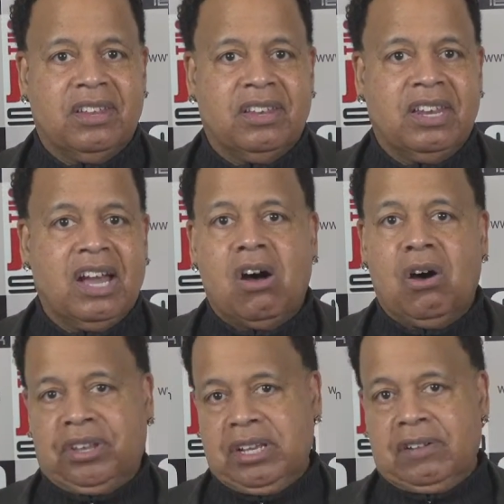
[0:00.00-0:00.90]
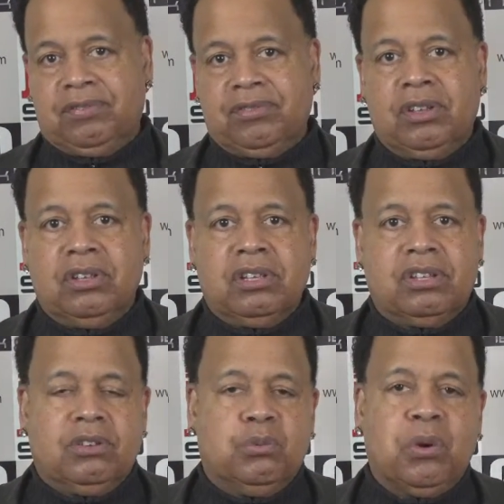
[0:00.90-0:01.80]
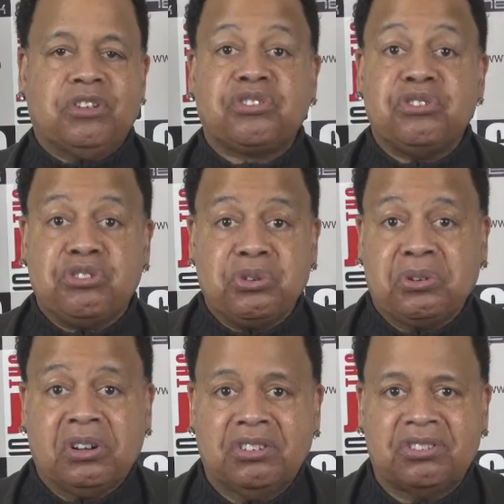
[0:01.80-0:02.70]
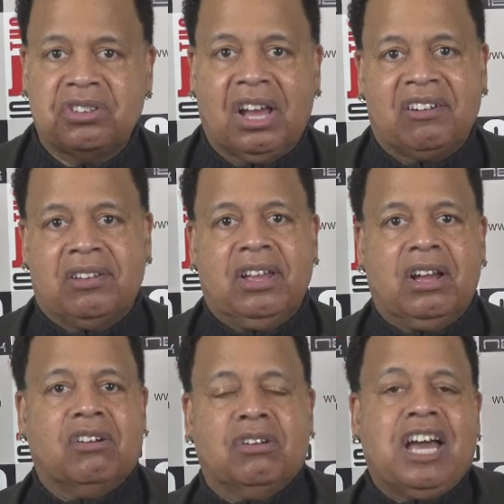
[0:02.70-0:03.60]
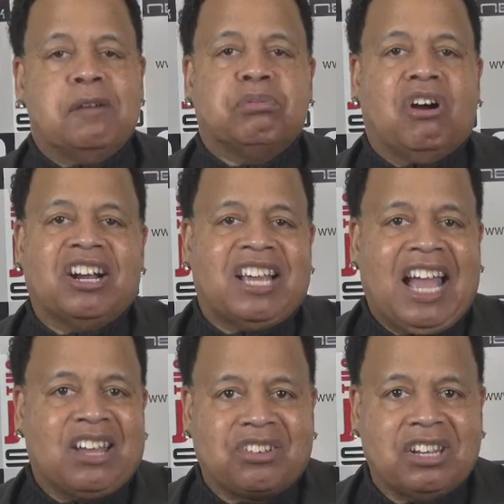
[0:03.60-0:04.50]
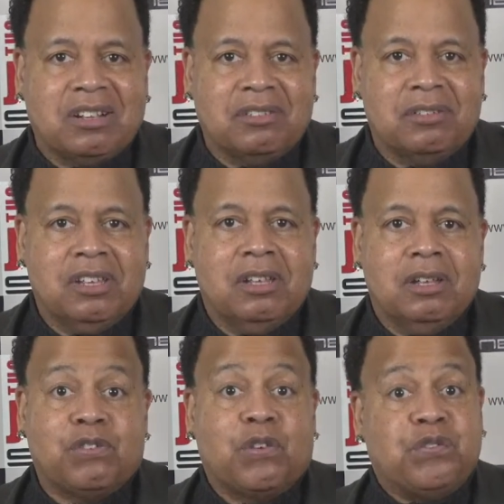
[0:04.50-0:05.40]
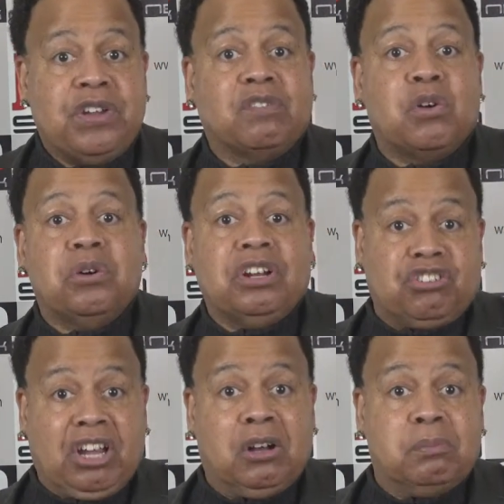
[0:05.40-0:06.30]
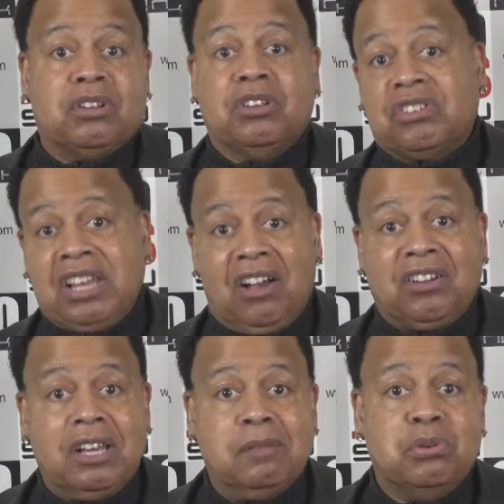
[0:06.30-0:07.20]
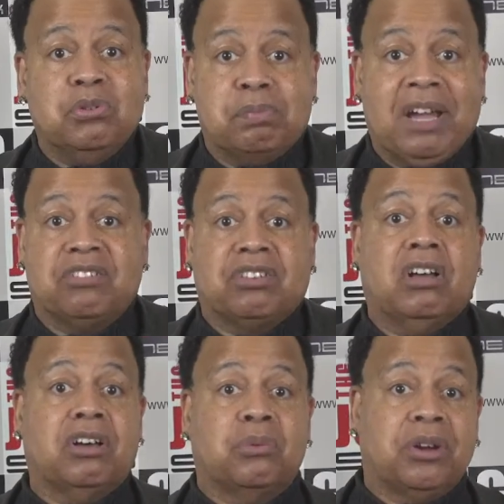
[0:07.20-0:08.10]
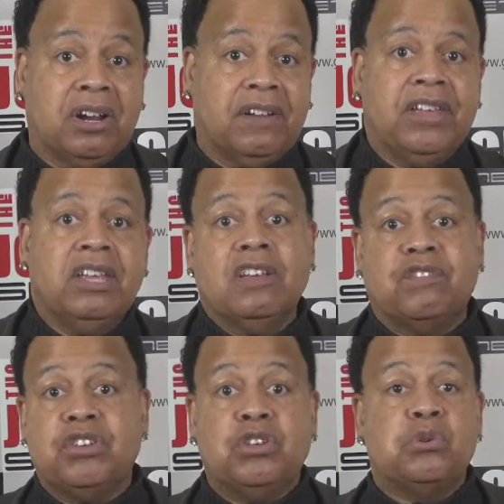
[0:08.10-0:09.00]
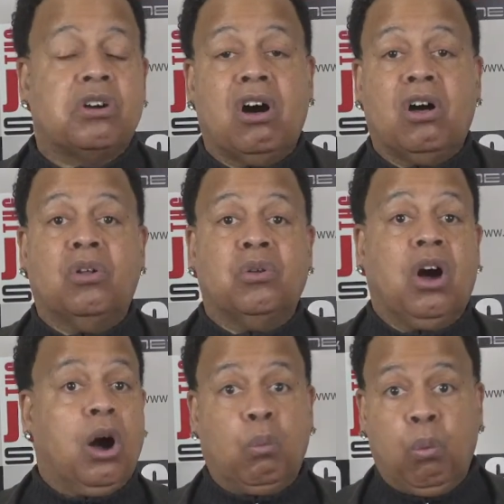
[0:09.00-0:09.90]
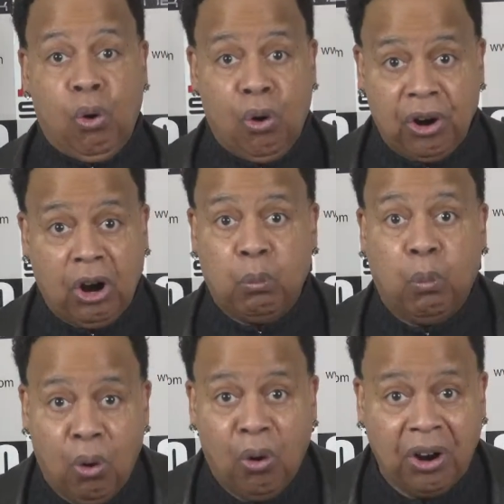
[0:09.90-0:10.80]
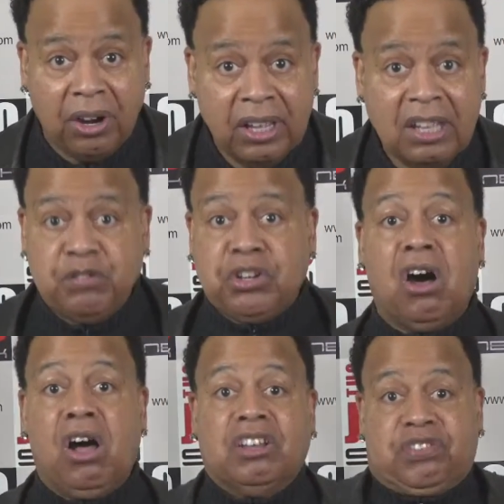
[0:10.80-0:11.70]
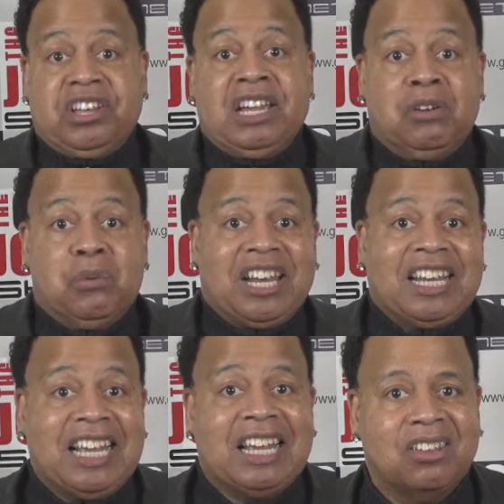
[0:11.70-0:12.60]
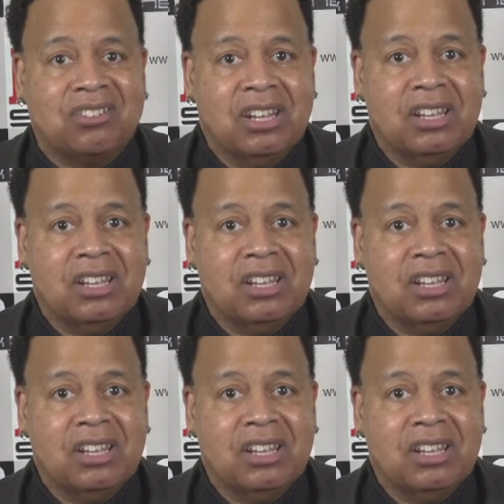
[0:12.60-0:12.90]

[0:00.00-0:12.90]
Now all the Western journalists are not broadcasting for fear of going to jail, because now Putin passed a law to where if you call a war, if you call a thing what it is,